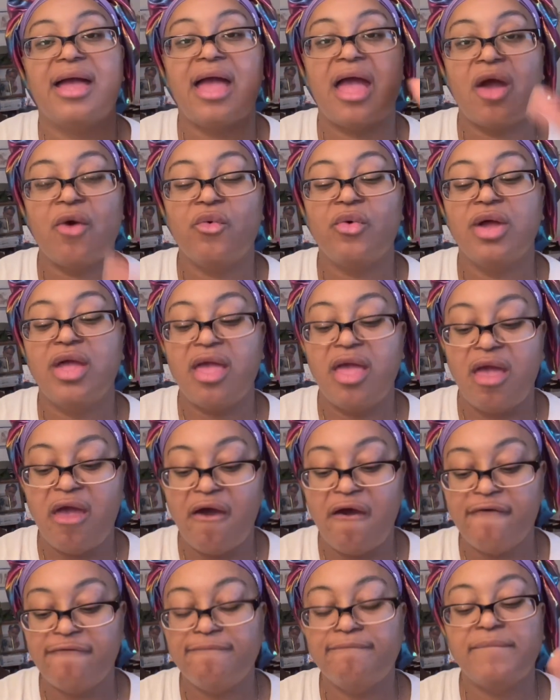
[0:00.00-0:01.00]
I would
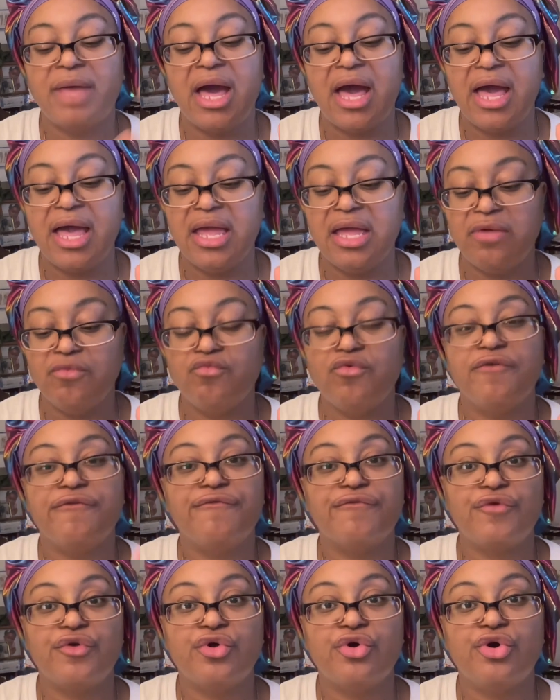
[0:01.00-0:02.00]
have my
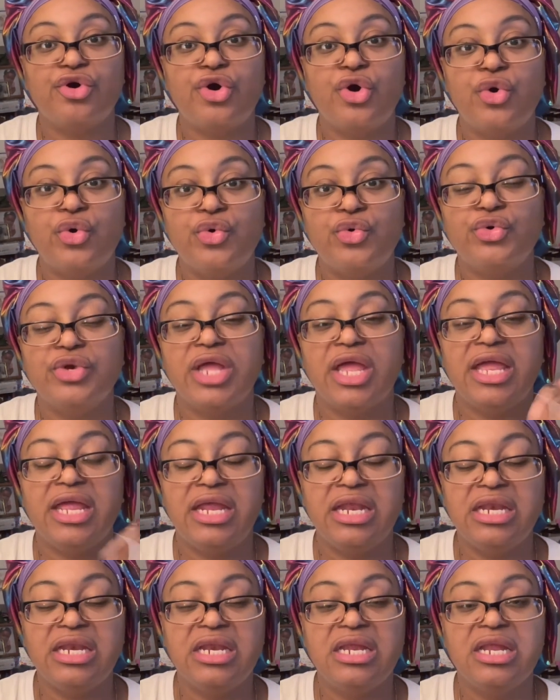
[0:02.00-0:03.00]
referral code
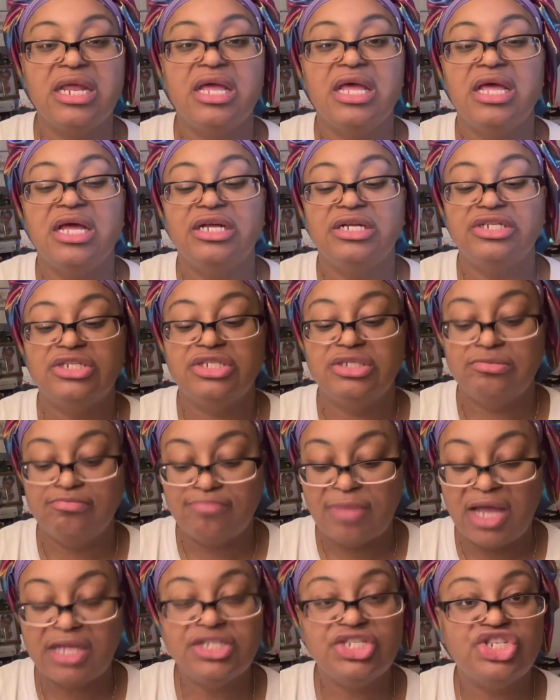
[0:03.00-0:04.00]
in
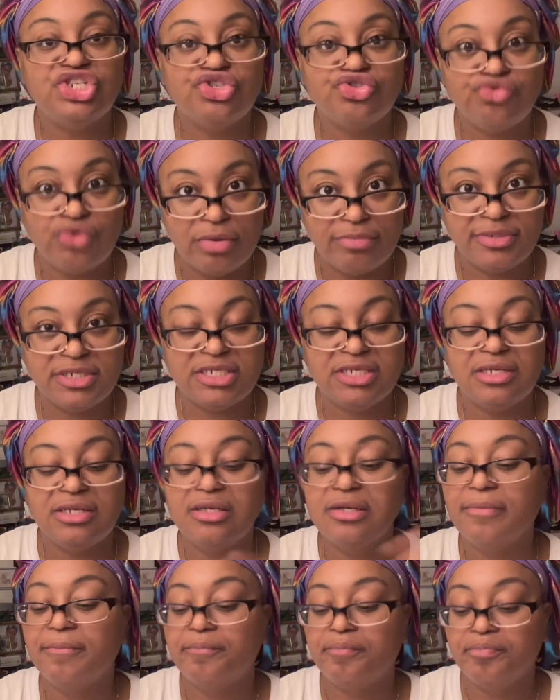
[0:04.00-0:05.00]
my
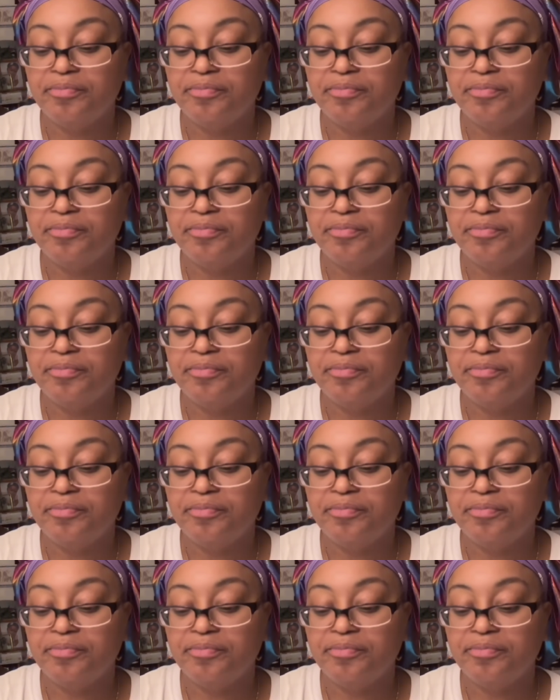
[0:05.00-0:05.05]
description.